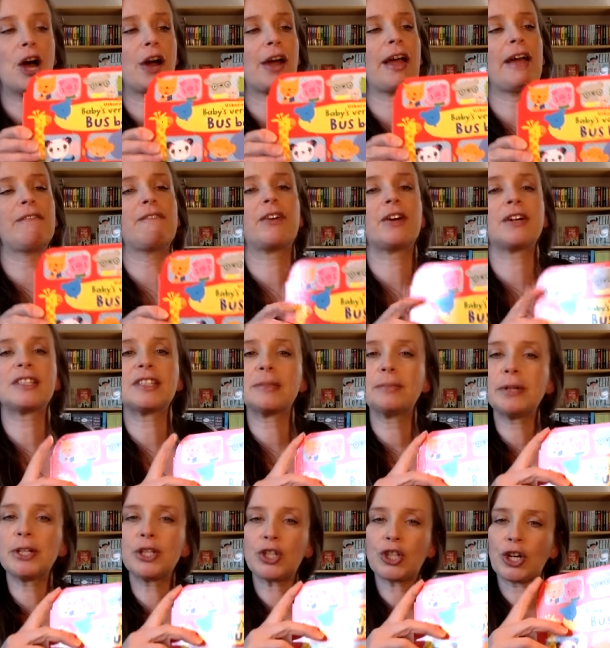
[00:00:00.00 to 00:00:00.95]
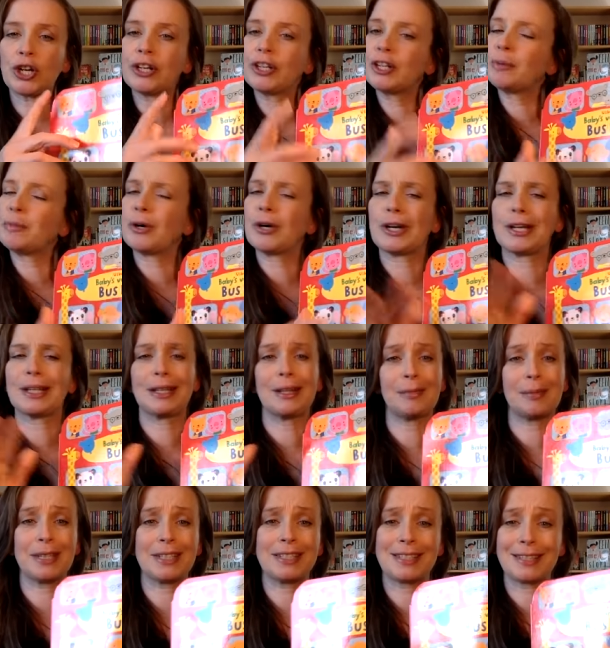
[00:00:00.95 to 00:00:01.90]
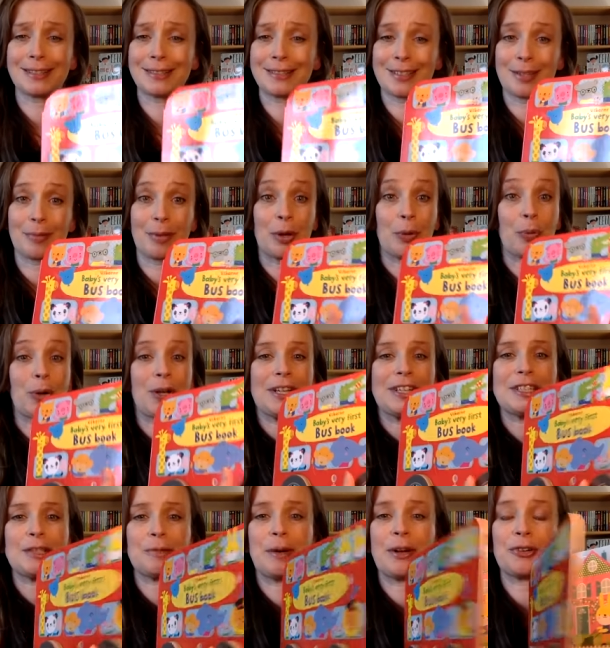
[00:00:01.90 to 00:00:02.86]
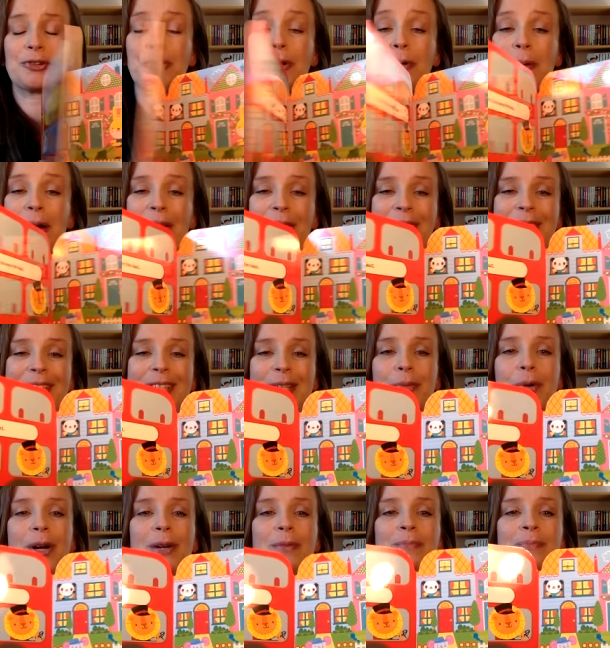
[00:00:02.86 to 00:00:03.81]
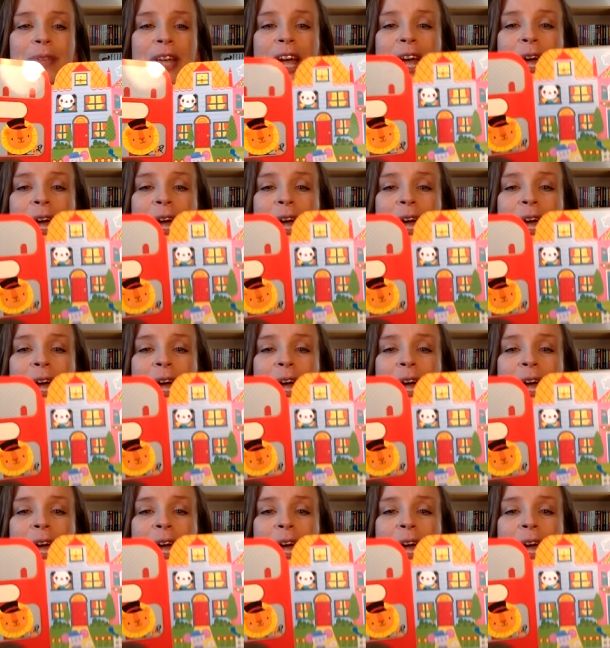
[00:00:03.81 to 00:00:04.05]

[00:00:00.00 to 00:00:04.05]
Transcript: Okay, first I'm going to show you the book and then I'm going to tell you something really special about this one.